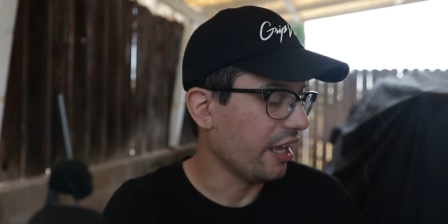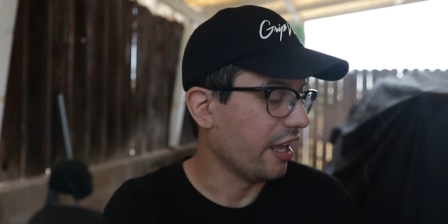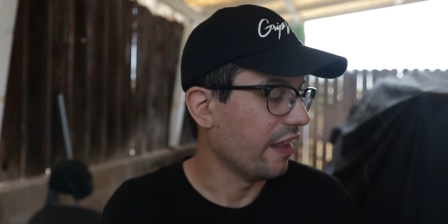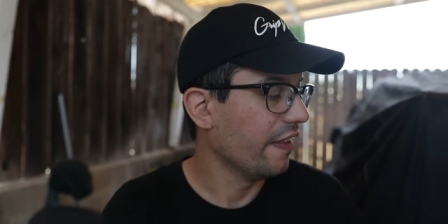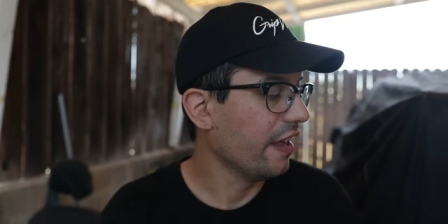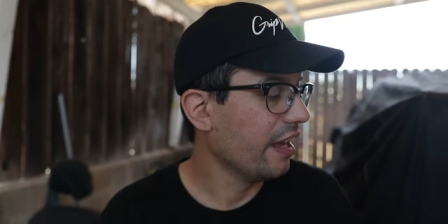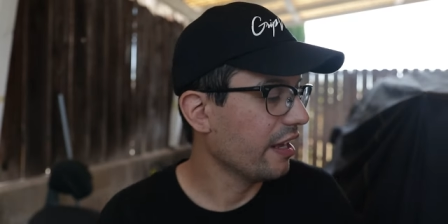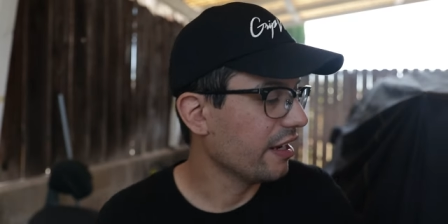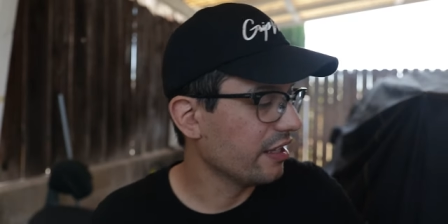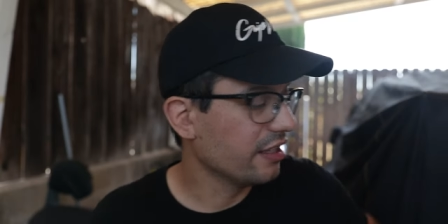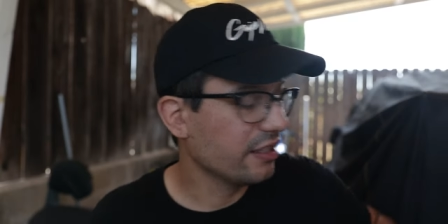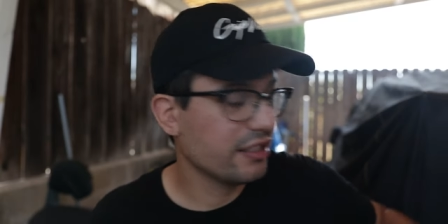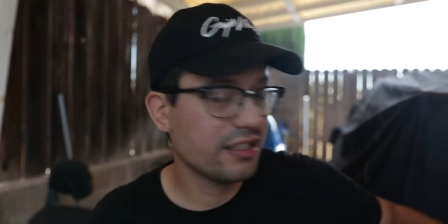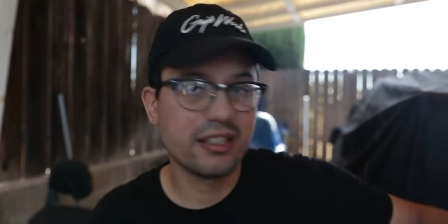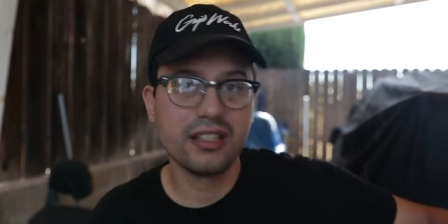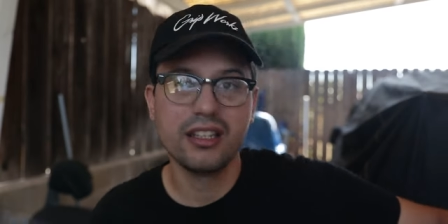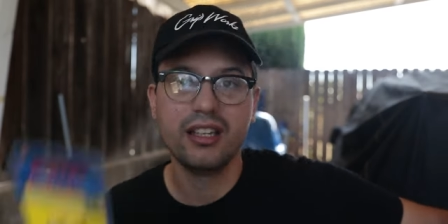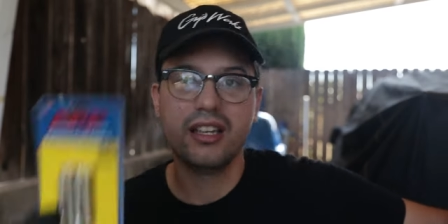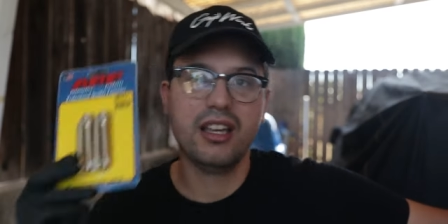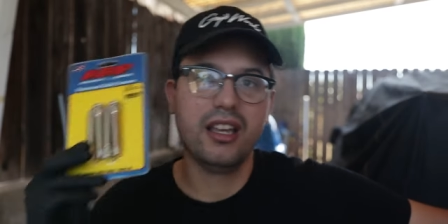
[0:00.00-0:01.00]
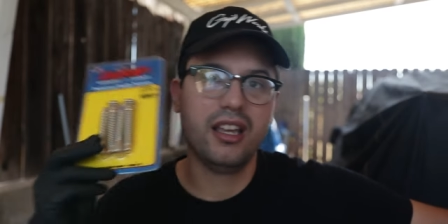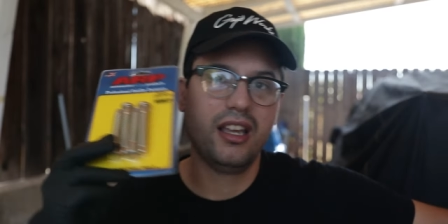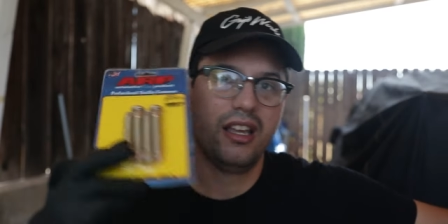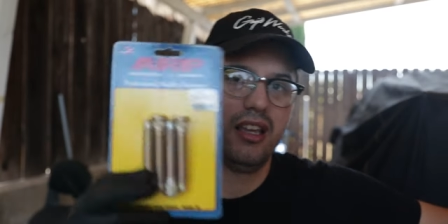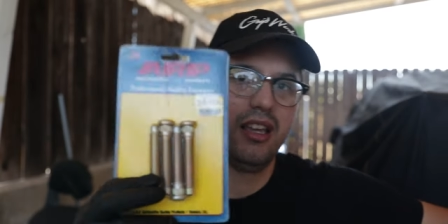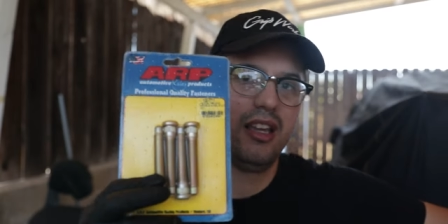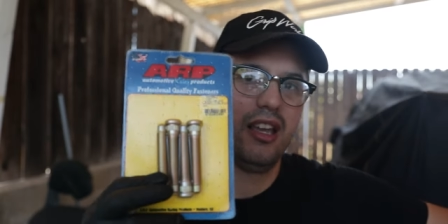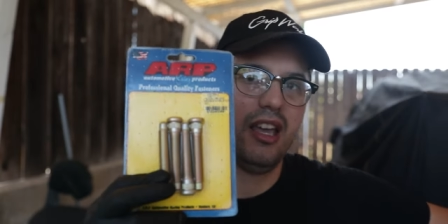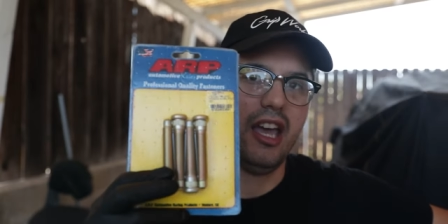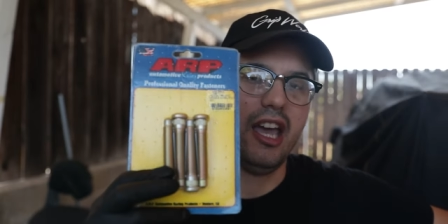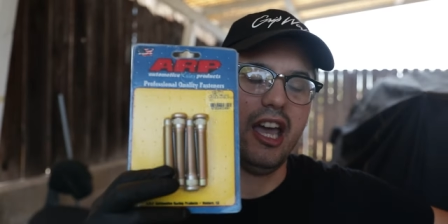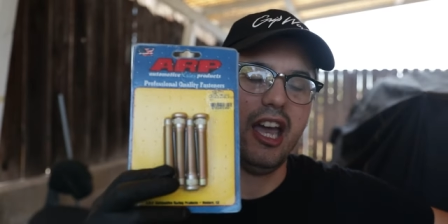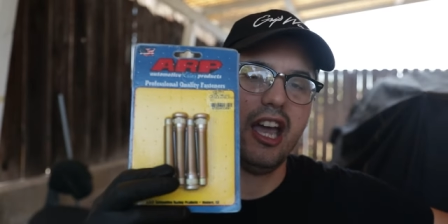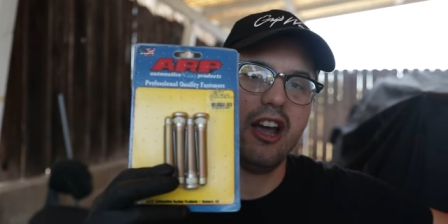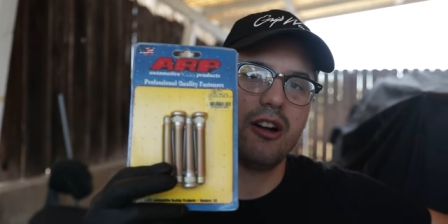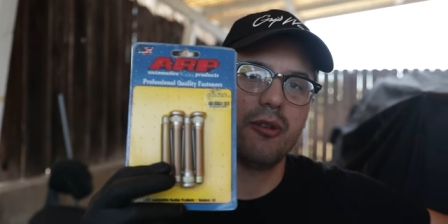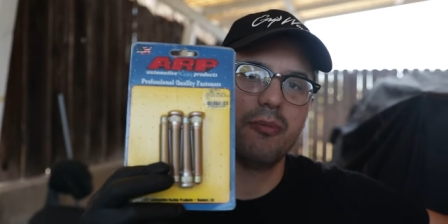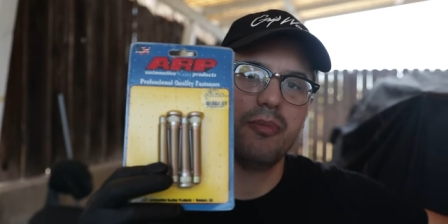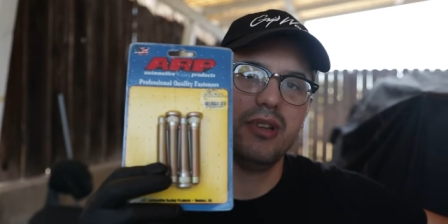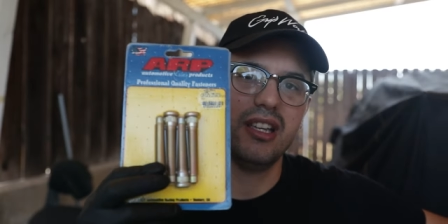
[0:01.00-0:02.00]
And that is
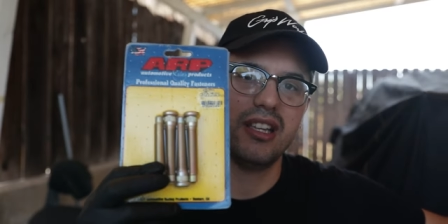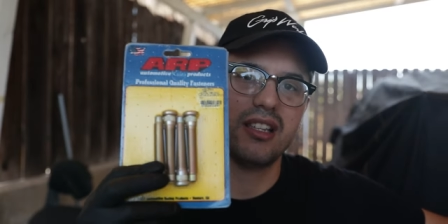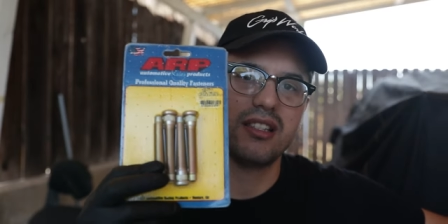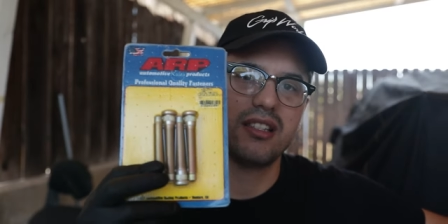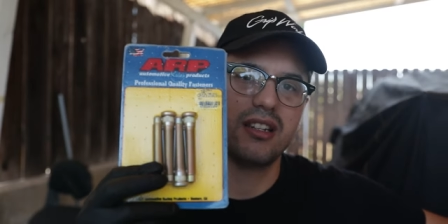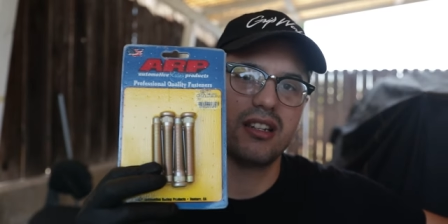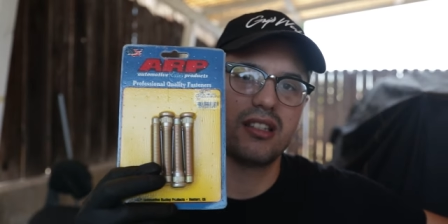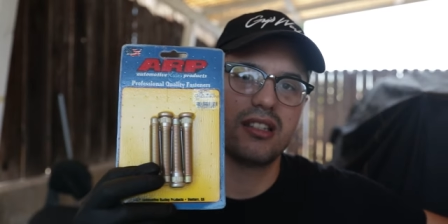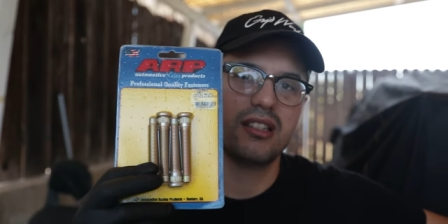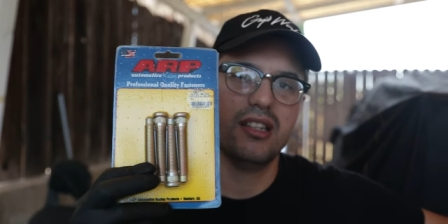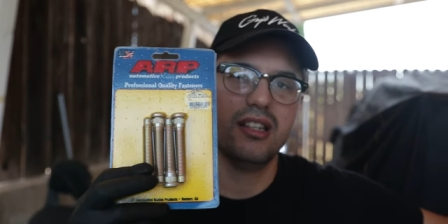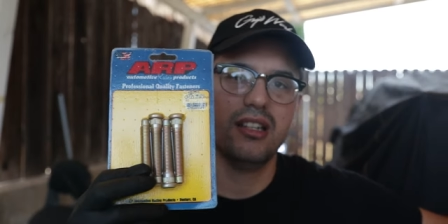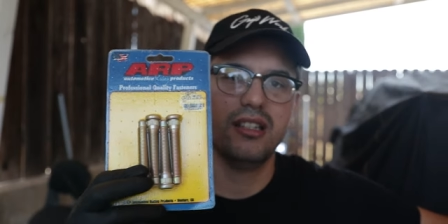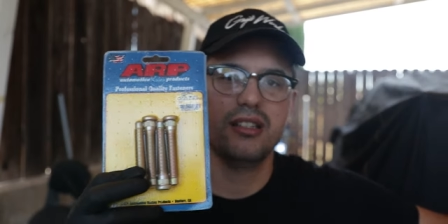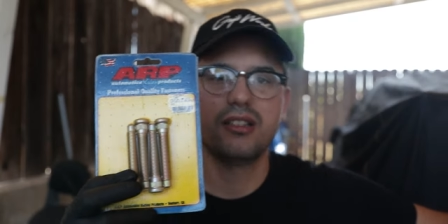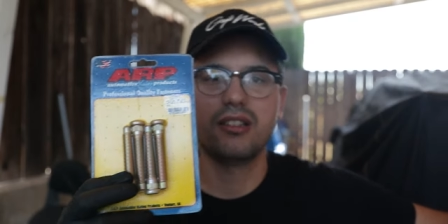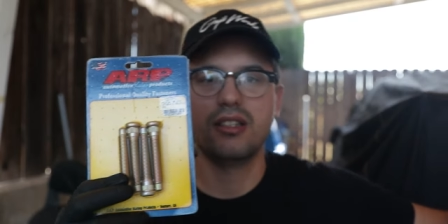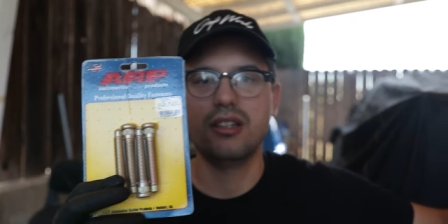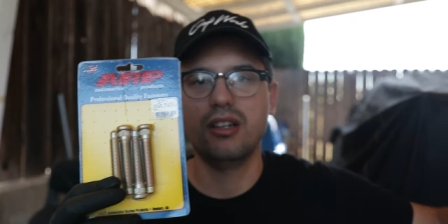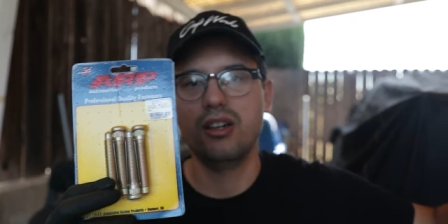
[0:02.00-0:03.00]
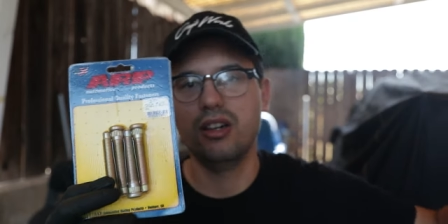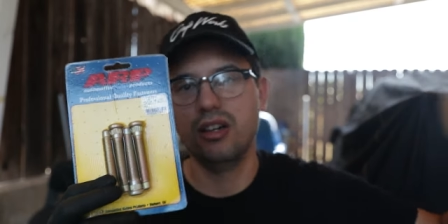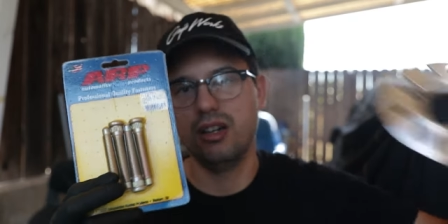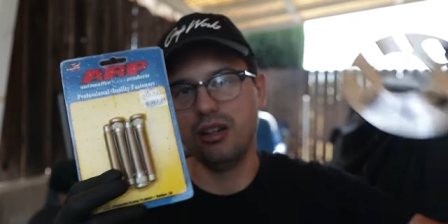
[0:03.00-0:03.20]
ARP extended studs